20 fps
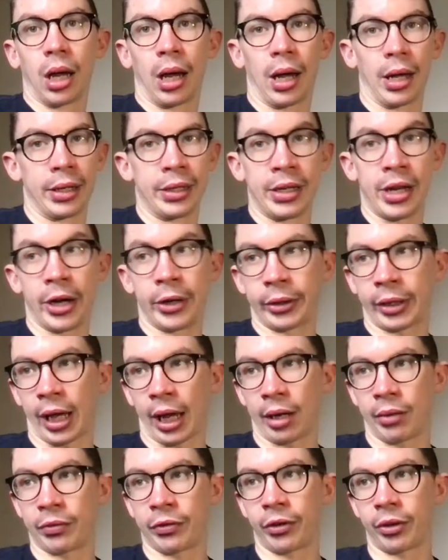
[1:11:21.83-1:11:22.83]
No,
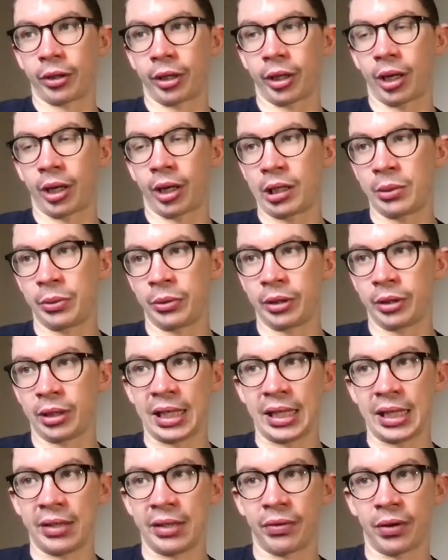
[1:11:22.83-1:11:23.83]
Callum Fodder. I would
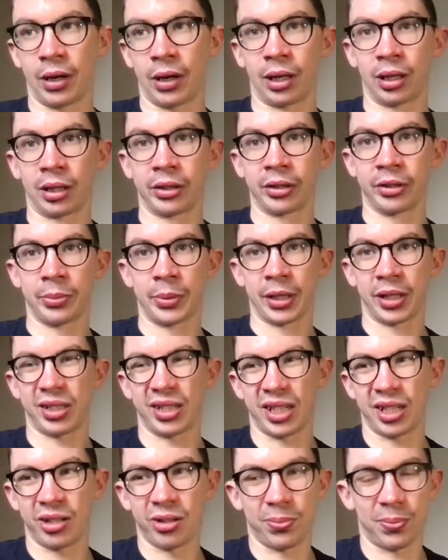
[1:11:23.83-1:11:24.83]
leave Haaland because
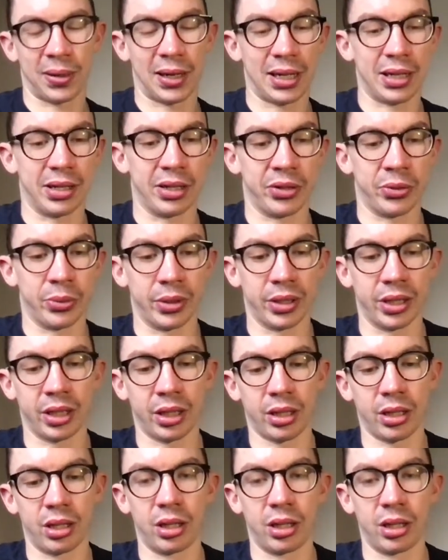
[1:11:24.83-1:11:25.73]
he could play this week.